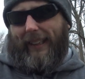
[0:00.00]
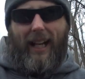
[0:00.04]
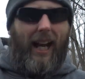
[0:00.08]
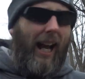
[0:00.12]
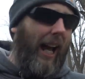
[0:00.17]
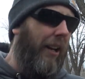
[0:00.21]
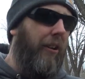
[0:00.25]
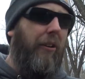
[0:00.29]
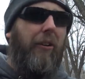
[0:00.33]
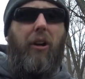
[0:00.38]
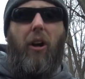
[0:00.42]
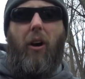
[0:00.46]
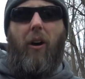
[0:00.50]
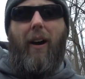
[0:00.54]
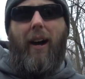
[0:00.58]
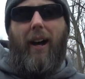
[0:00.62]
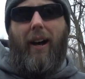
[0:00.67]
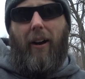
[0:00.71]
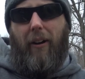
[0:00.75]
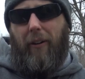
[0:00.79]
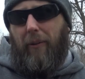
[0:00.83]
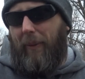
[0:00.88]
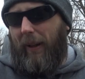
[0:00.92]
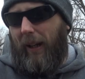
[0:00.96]
I don't know
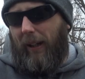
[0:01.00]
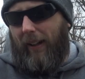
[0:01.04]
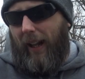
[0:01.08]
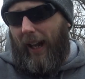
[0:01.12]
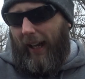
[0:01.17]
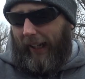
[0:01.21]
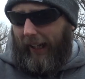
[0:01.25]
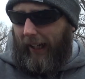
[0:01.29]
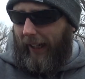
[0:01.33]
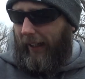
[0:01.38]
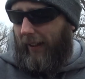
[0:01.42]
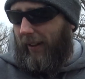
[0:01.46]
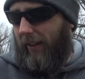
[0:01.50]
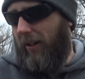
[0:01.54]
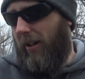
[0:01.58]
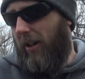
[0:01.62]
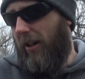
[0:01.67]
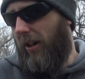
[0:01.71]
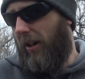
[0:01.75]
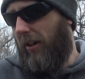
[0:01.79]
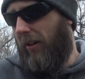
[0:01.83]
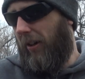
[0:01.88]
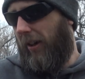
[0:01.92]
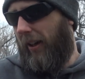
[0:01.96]
how I'm gonna like it.
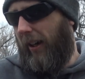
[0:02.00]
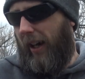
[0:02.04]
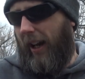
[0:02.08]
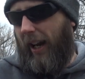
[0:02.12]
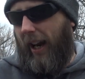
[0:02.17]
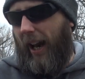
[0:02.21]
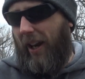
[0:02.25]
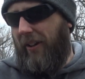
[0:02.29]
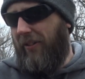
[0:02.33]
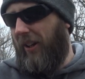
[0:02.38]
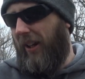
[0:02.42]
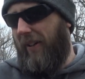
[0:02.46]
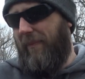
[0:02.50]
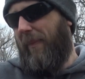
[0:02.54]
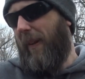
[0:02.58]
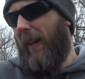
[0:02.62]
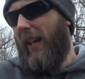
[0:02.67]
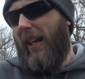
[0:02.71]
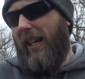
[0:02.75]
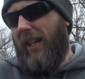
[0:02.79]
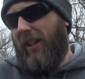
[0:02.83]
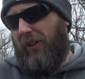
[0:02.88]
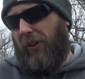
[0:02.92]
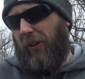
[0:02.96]
It has
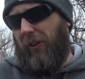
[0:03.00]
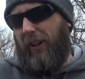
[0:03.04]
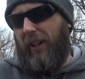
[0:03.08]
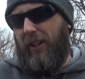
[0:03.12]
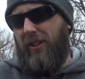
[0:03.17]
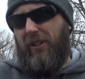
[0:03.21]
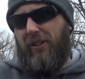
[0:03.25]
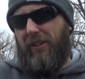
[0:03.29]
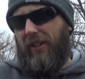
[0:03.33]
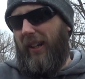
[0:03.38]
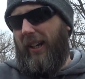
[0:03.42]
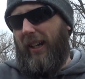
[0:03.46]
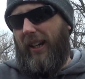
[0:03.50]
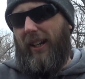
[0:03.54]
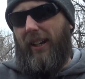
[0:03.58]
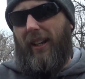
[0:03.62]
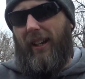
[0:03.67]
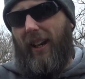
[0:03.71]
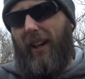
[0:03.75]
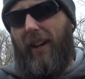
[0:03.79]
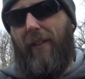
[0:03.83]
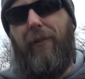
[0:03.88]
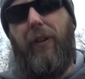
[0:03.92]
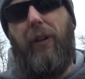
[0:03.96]
so this,
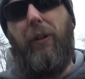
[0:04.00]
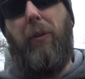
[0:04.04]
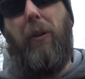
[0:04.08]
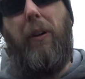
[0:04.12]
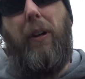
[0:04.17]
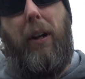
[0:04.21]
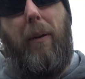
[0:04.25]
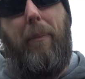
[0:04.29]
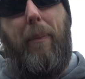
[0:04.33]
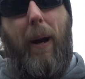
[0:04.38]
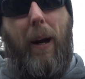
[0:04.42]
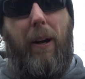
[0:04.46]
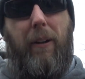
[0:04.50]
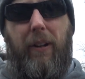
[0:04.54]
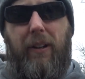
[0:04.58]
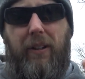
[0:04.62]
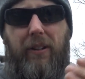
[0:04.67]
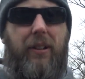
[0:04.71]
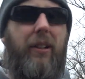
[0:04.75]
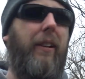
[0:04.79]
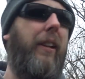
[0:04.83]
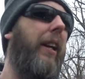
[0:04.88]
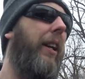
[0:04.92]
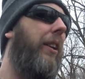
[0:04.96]
if you were to compare
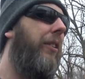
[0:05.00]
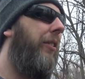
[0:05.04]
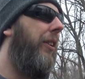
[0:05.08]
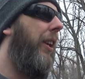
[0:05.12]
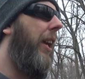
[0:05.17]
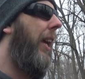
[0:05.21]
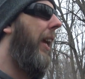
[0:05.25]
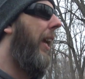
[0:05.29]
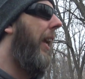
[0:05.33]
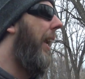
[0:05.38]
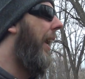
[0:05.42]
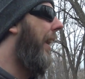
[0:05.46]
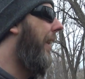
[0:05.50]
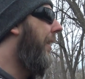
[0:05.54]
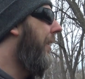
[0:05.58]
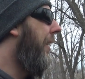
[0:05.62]
this to, like, say,